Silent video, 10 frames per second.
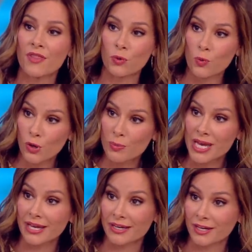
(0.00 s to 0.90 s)
There will
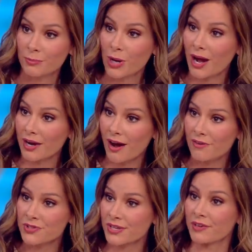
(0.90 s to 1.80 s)
be income
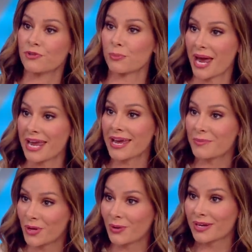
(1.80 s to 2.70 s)
cutoffs. If you're making
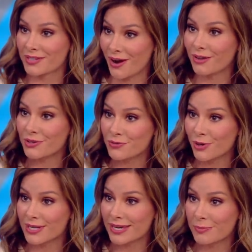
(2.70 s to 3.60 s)
a million dollars,
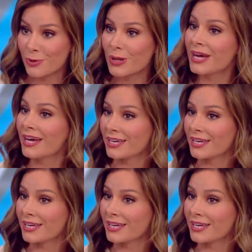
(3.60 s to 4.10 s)
for example, yeah.